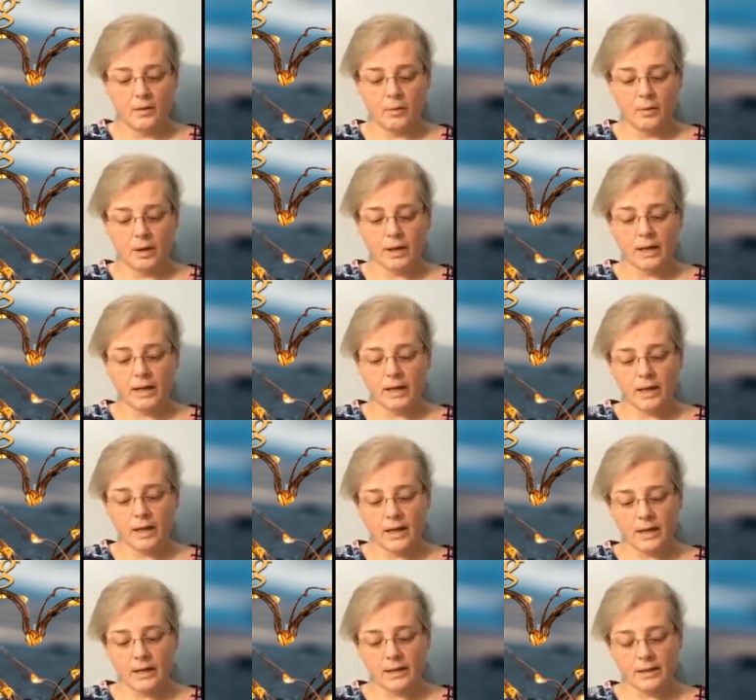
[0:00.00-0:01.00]
What can
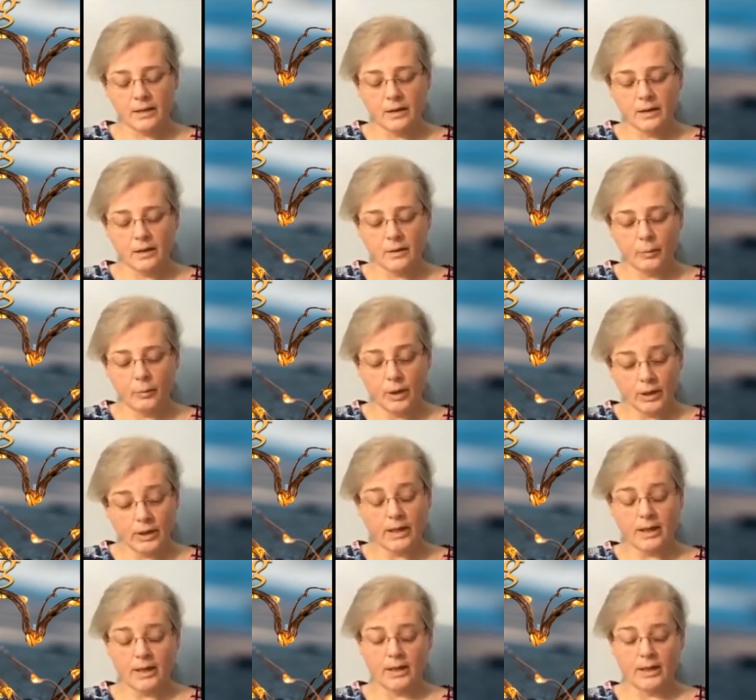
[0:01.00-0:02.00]
I, where
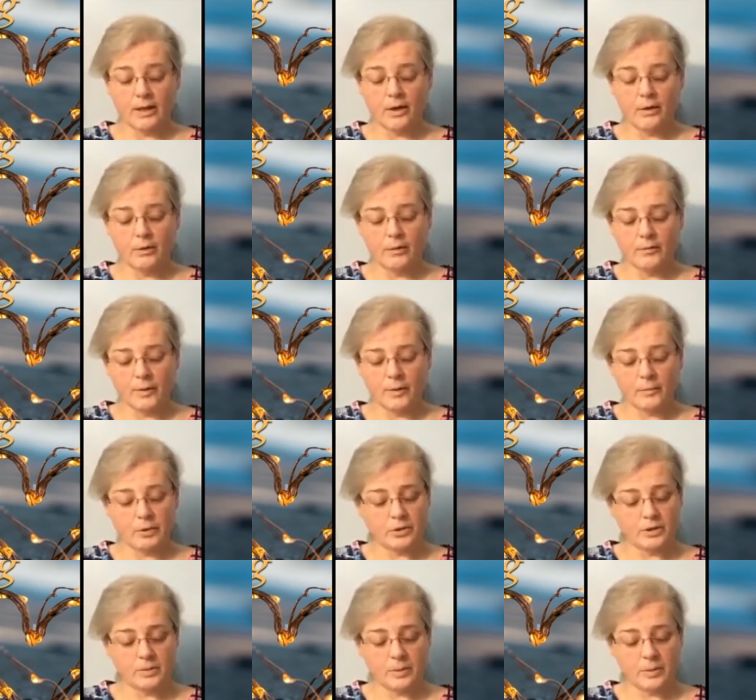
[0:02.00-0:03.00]
can I go from
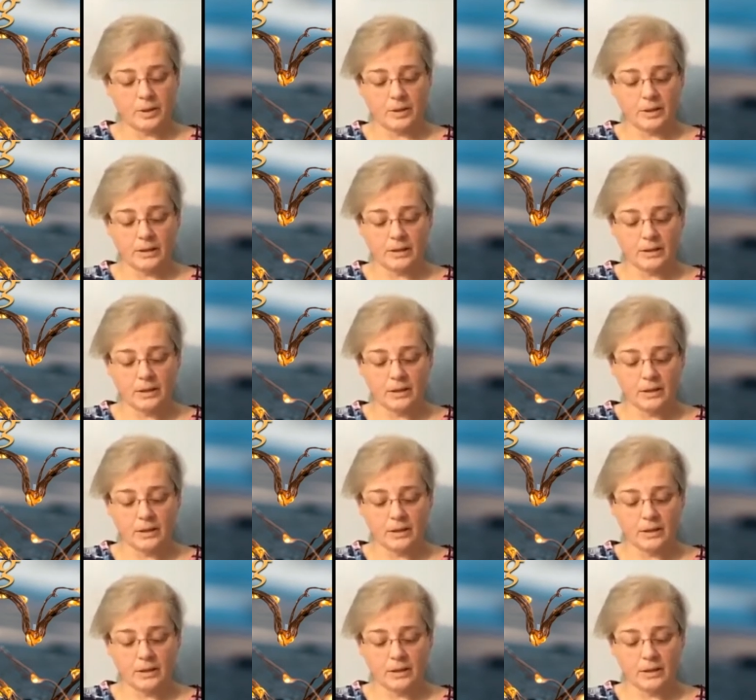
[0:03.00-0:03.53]
your spirit?